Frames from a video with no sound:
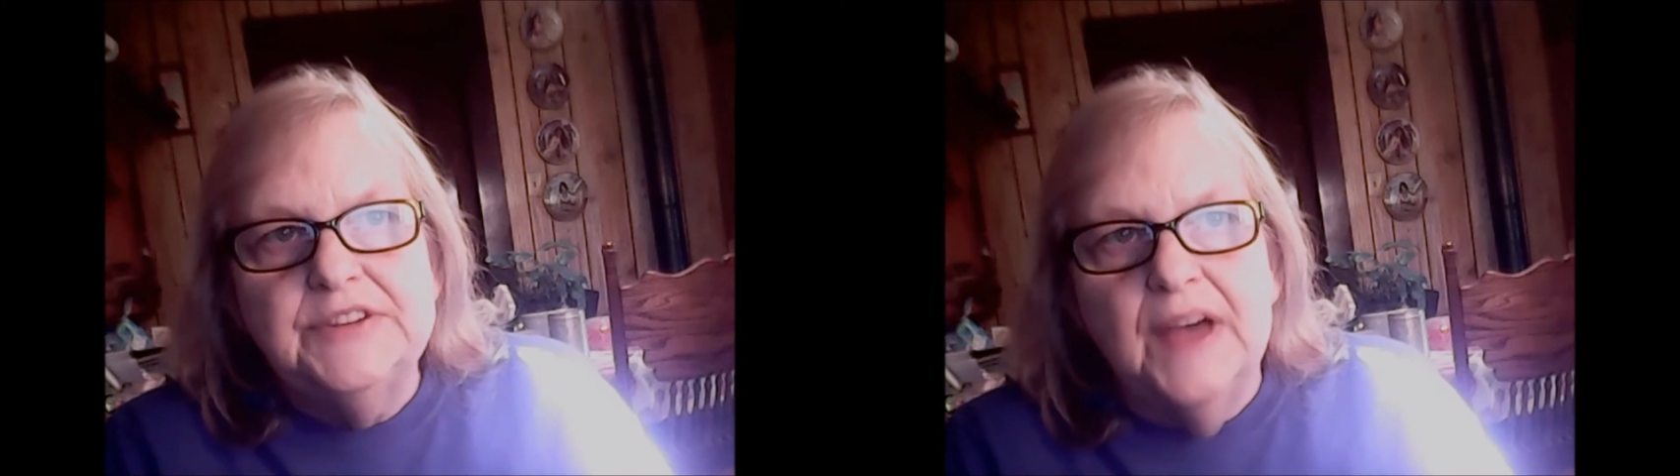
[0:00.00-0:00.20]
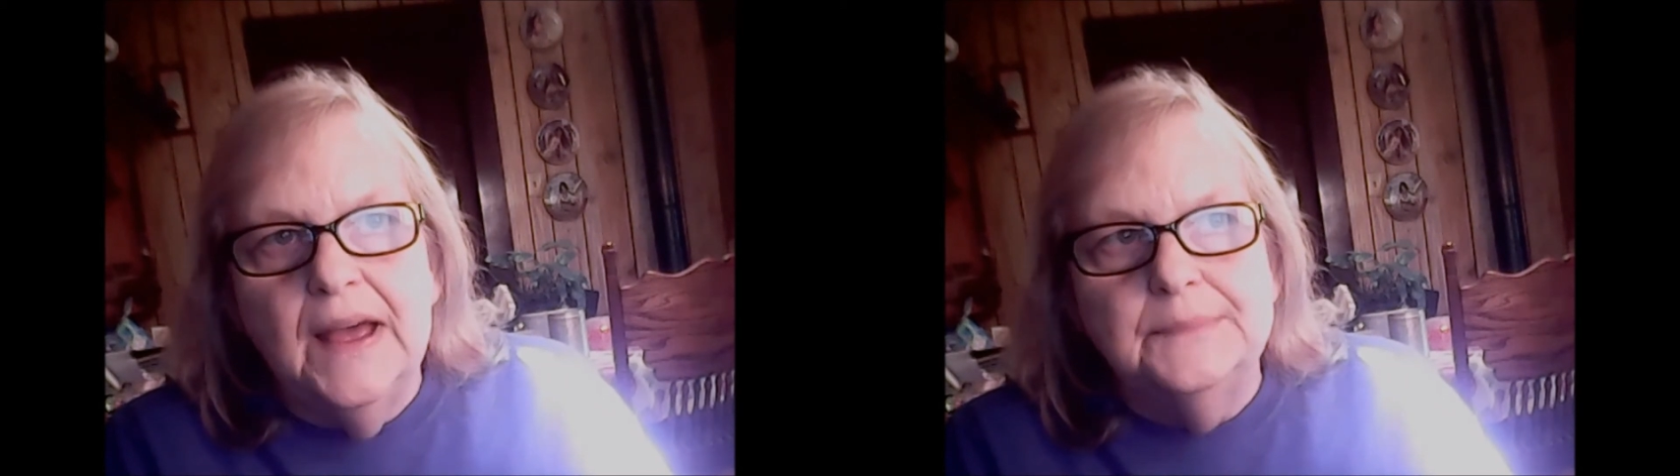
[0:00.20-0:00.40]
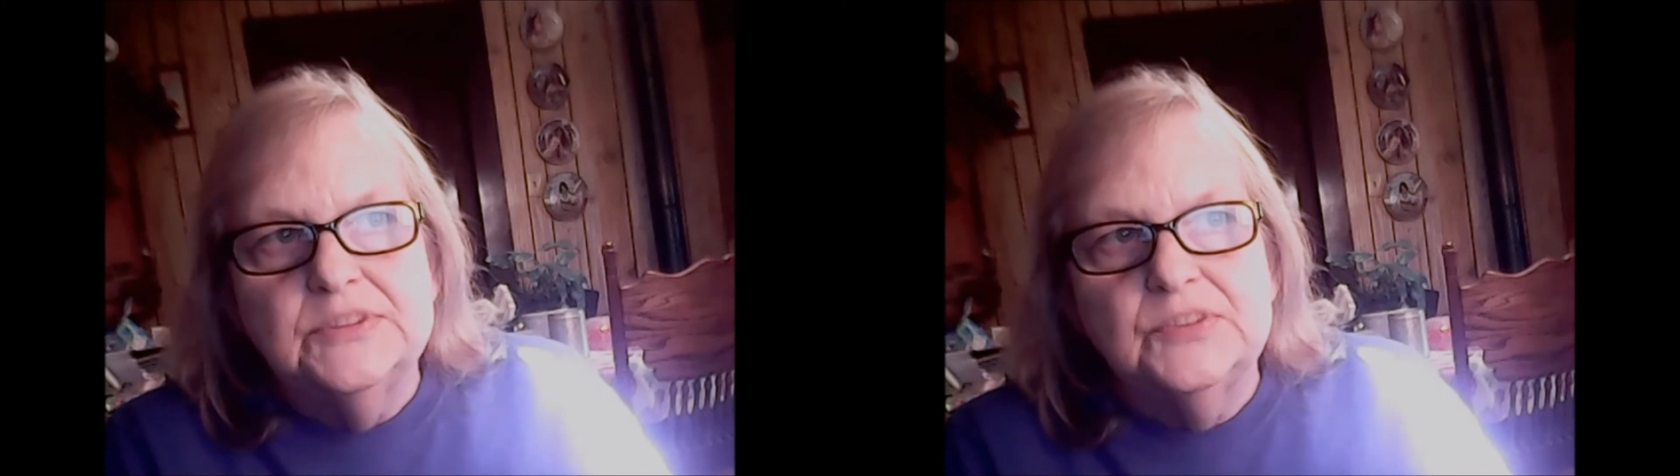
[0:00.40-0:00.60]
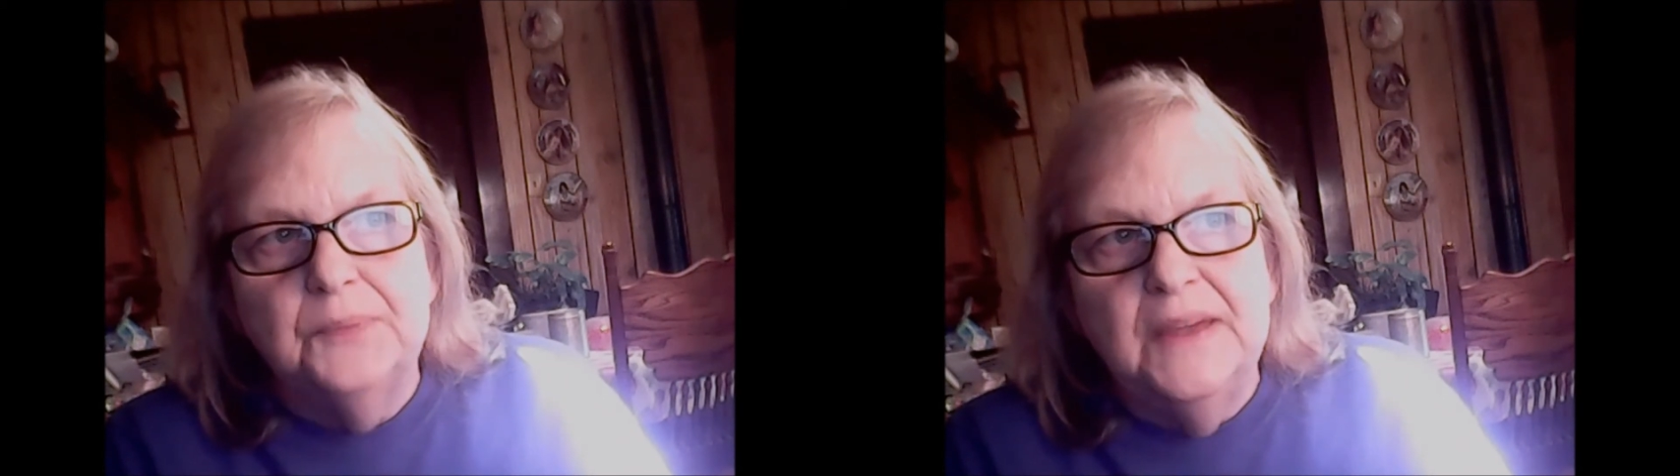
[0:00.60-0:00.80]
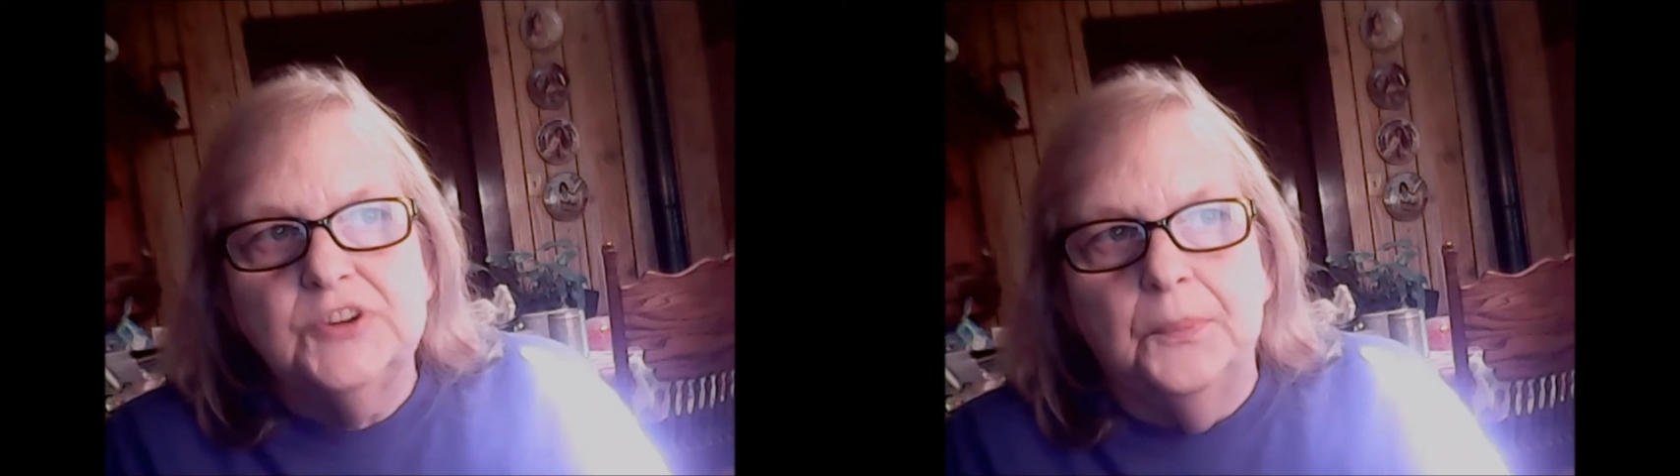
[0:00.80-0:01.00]
times
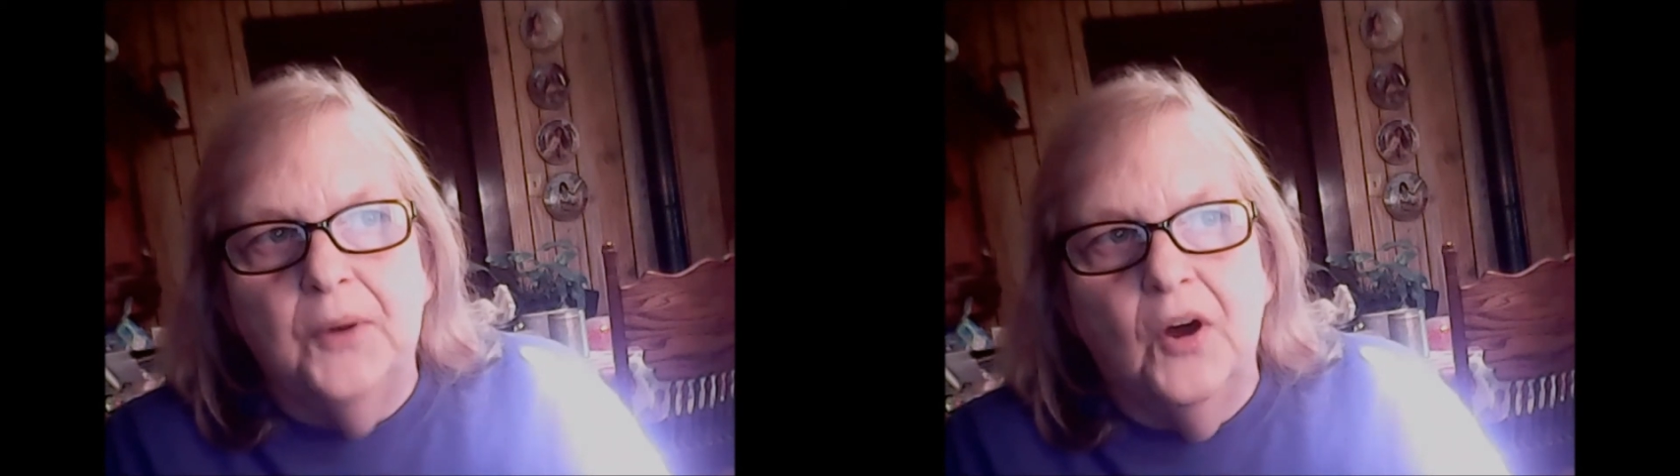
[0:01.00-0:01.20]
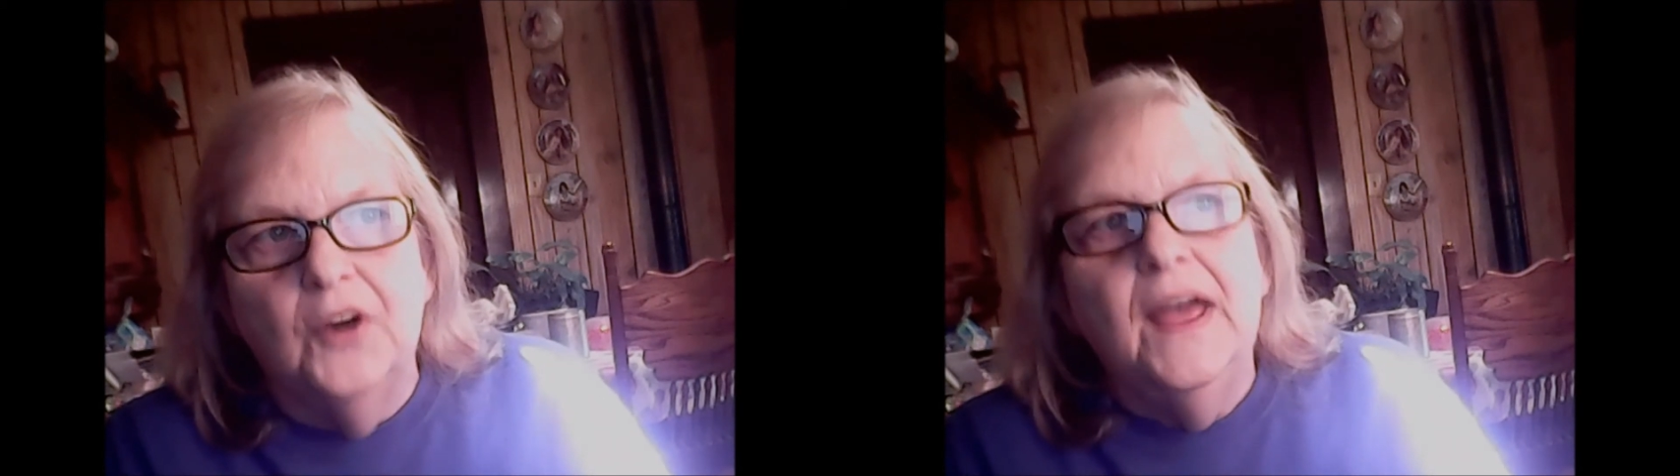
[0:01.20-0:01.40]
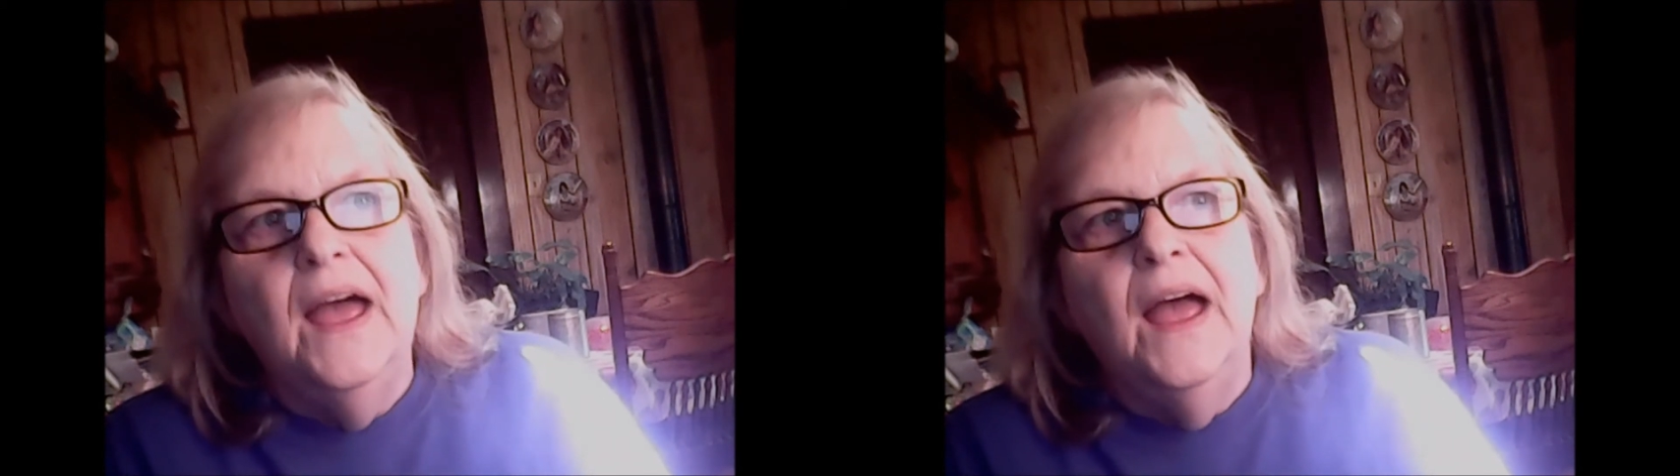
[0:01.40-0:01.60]
spaced apart